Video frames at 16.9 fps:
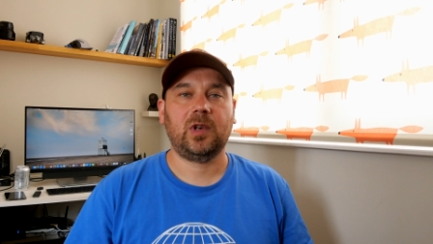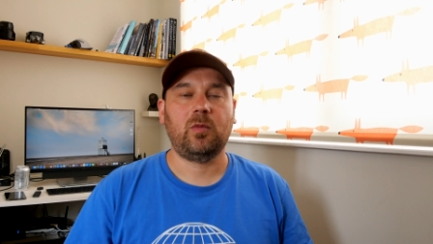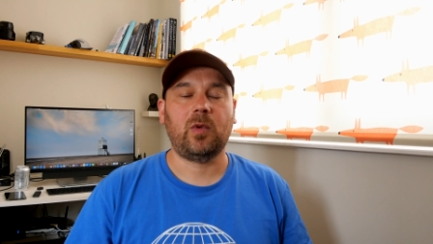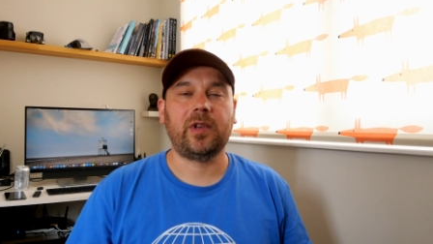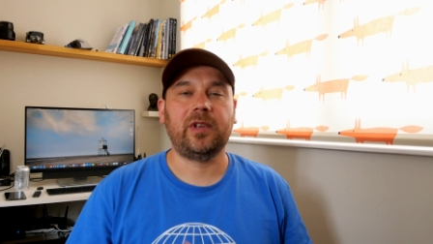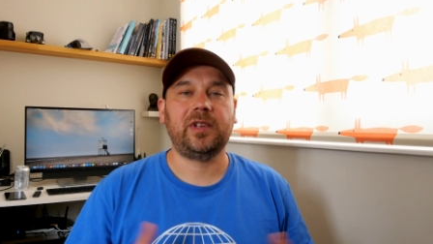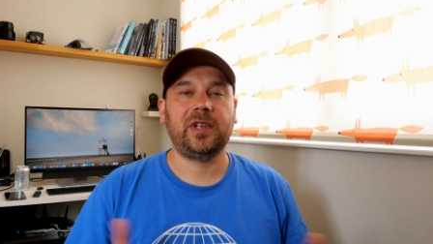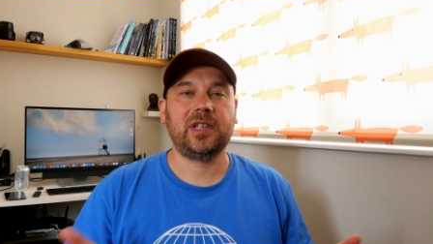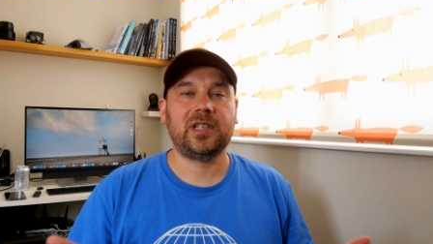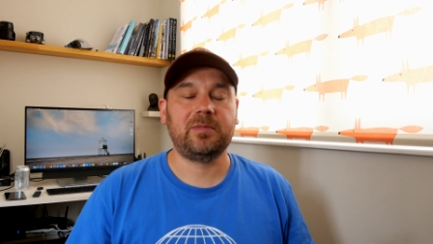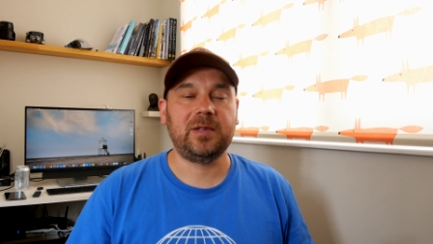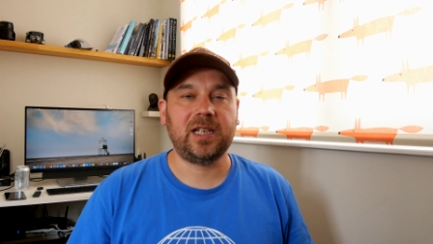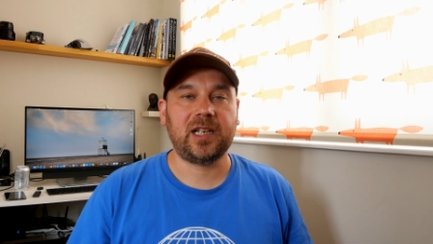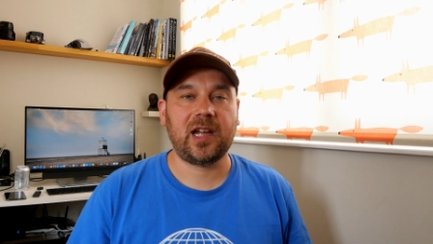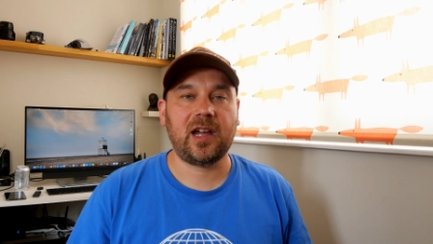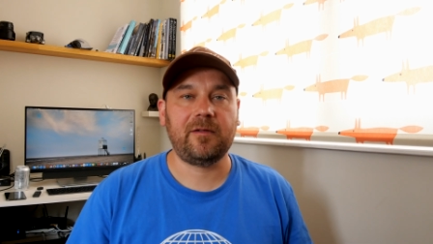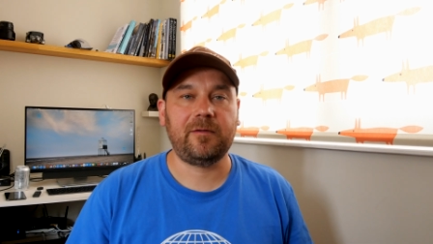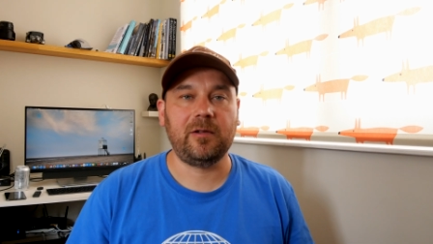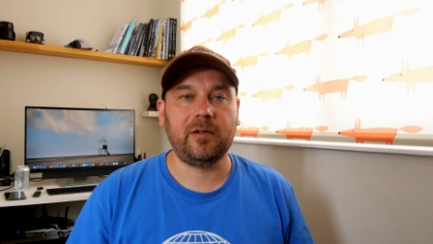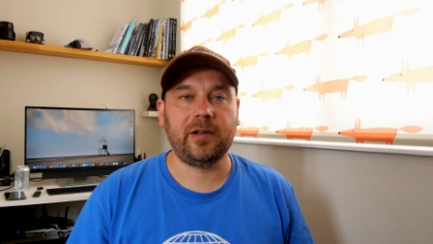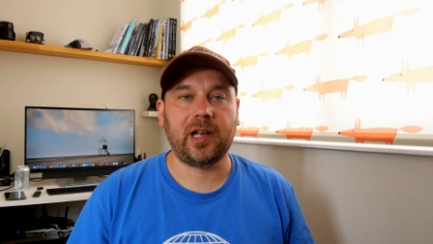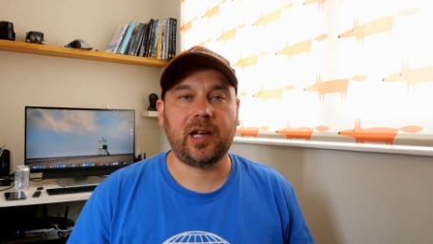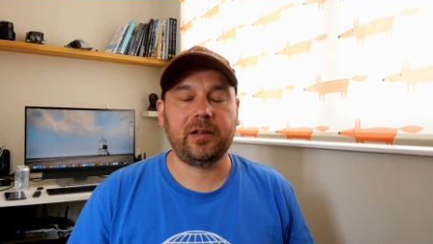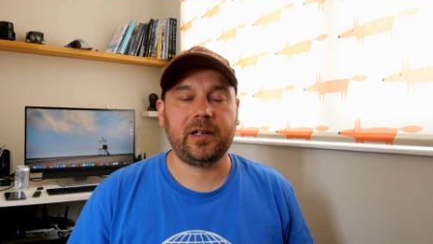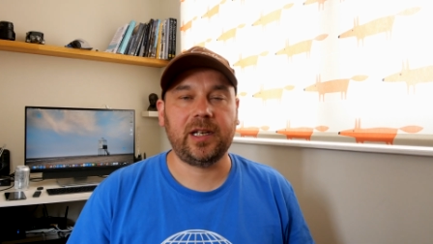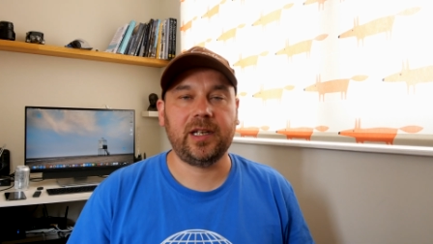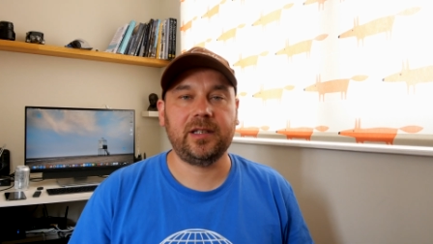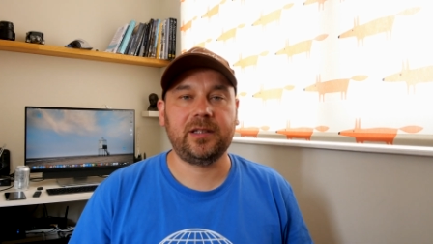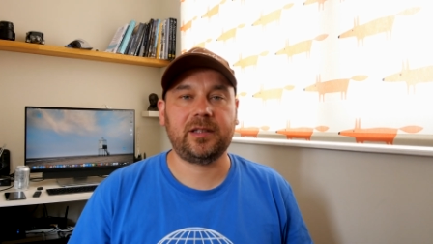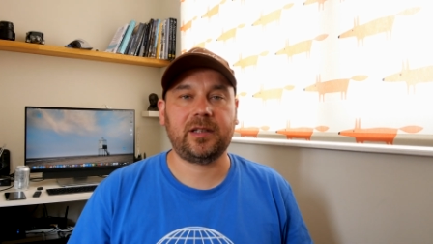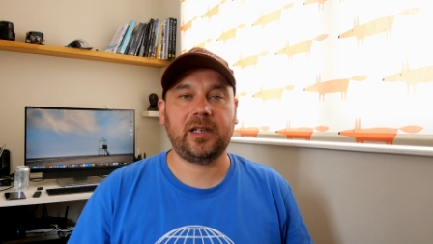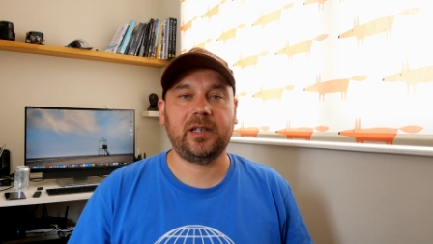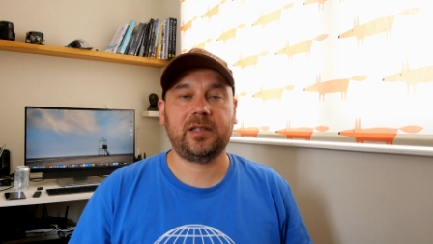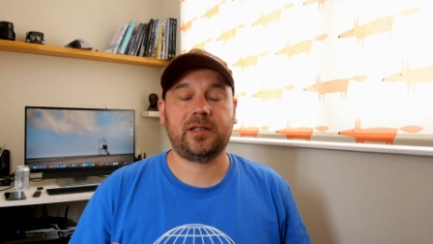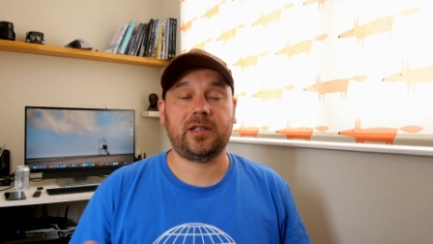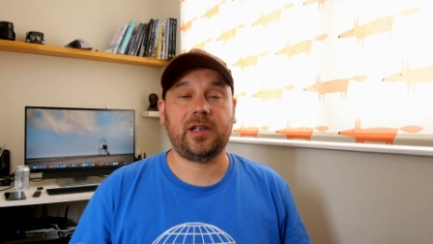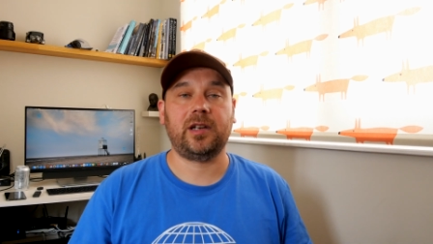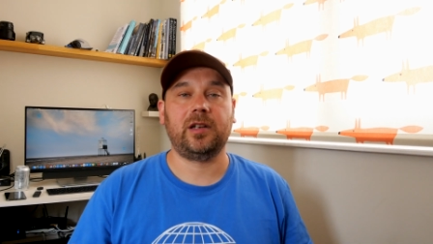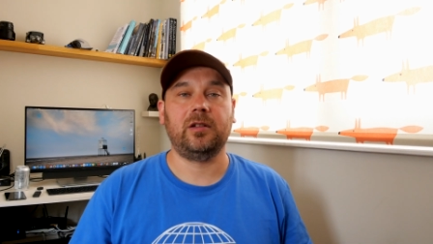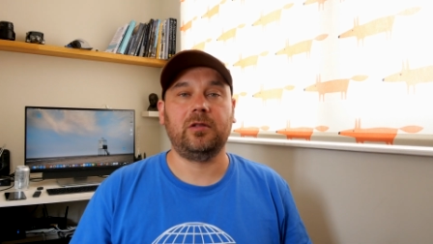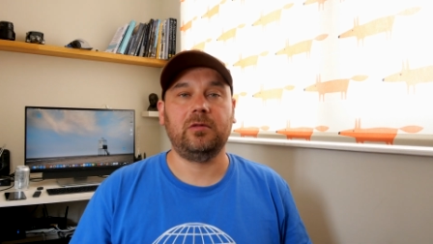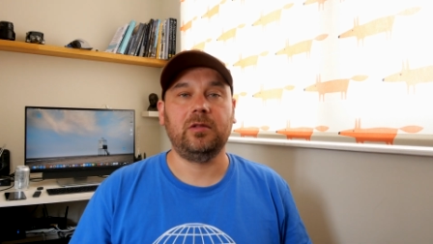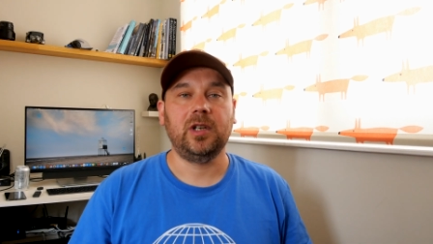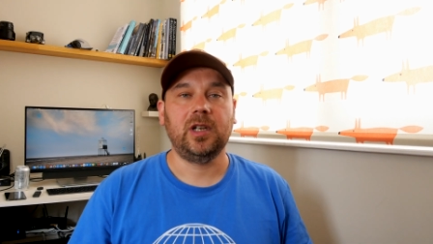One thing to be careful though is signal.